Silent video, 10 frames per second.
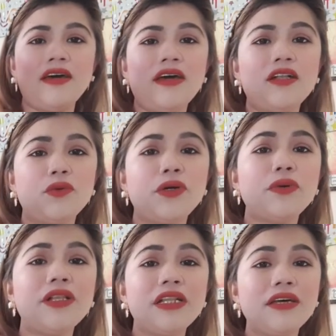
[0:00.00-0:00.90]
And we
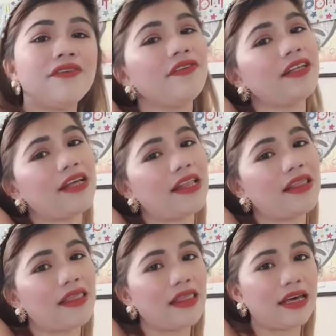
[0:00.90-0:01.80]
will leave it at
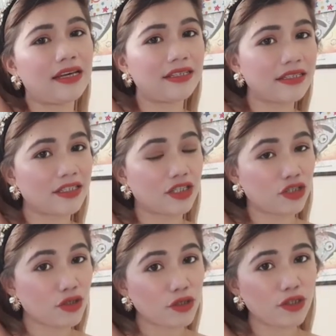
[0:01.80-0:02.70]
least
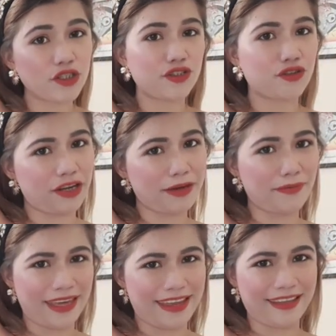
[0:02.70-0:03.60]
2 to 3
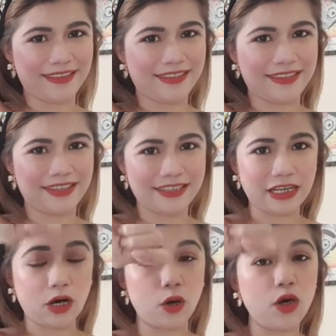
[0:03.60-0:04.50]
minutes.
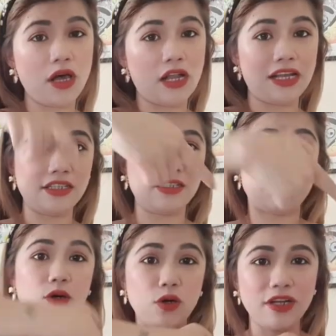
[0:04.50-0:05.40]
So let's do
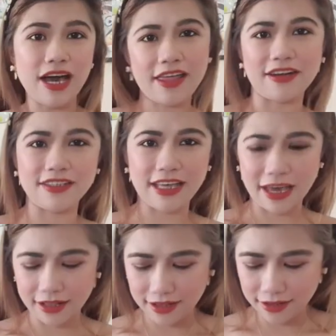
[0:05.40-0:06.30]
on the other side.